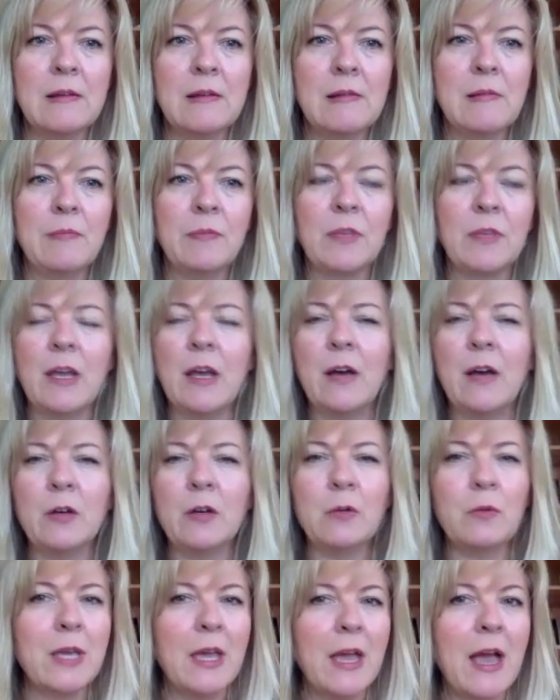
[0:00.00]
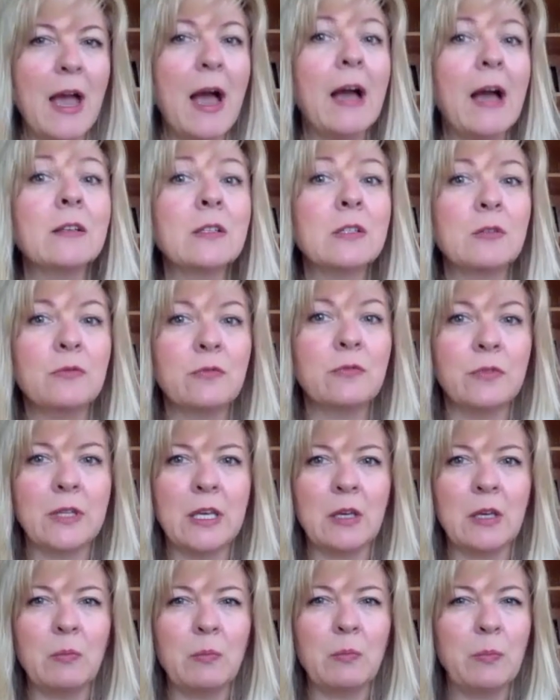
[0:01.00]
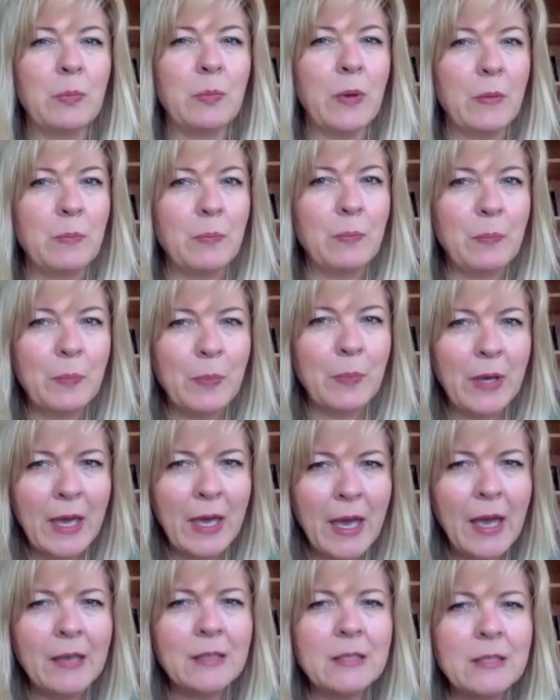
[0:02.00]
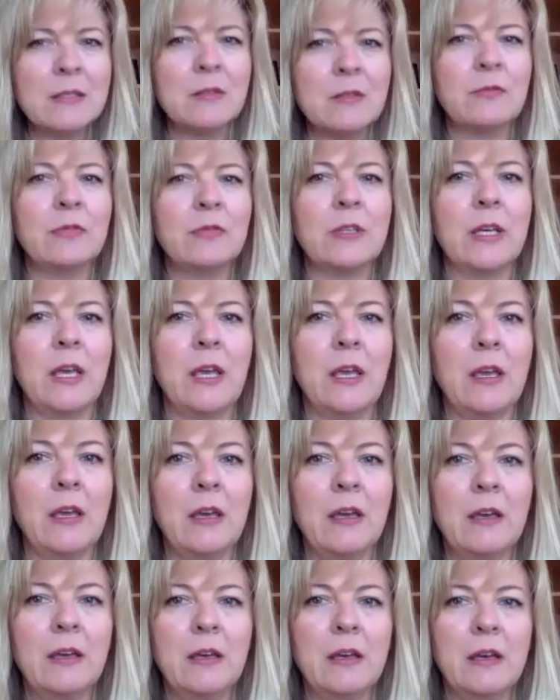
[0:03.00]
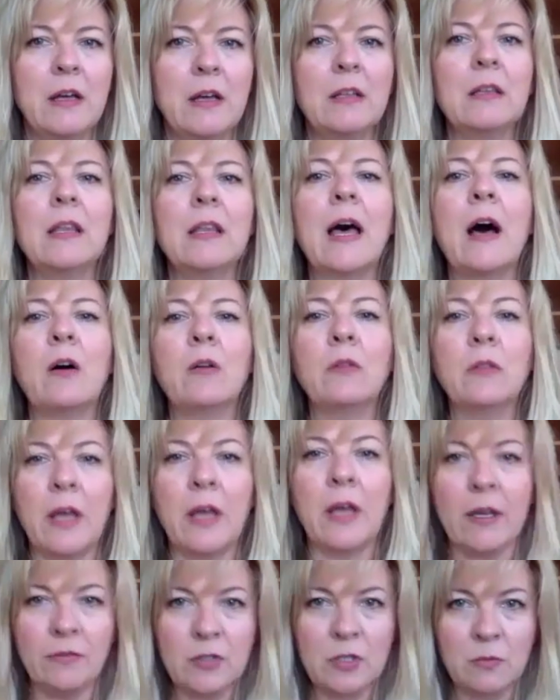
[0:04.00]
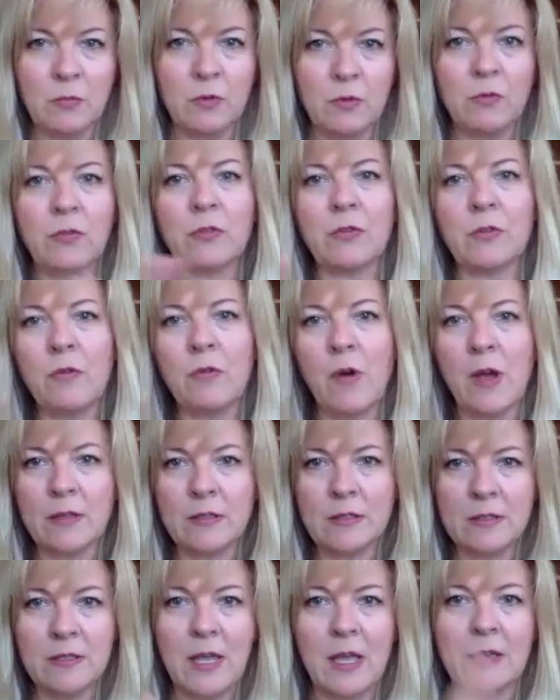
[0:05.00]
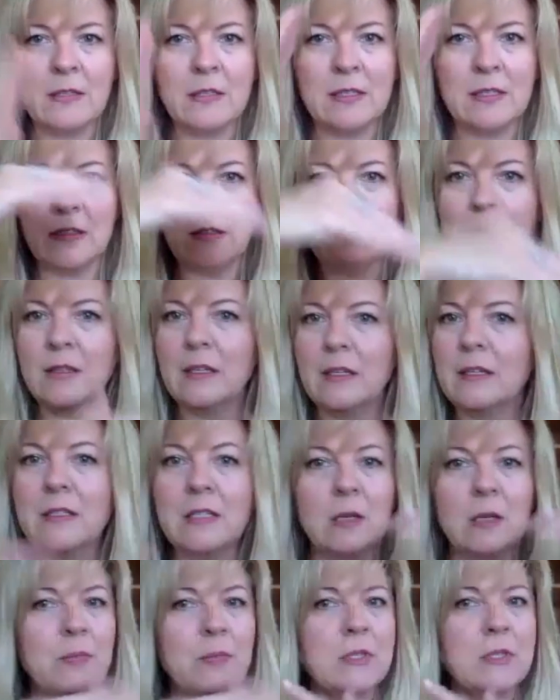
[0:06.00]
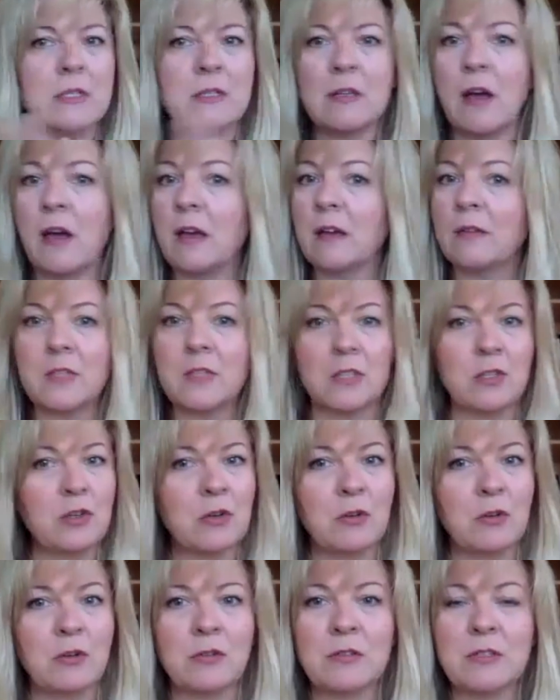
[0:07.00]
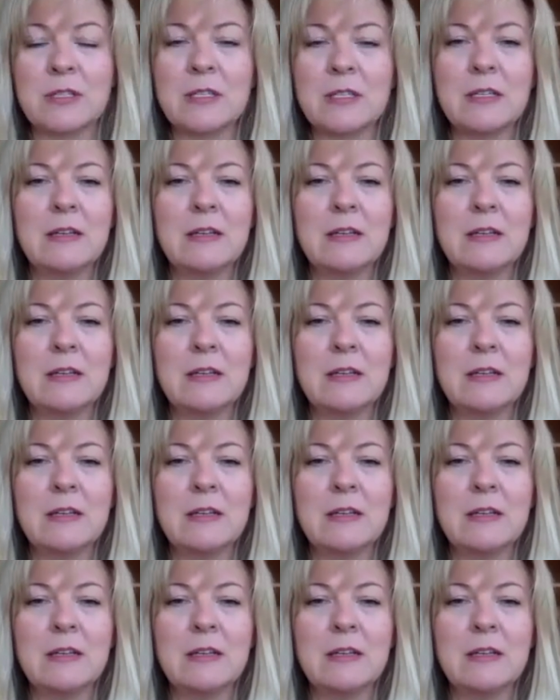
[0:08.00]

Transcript: And how do we actively but passively allow life to move through us as it dips and dives and turns?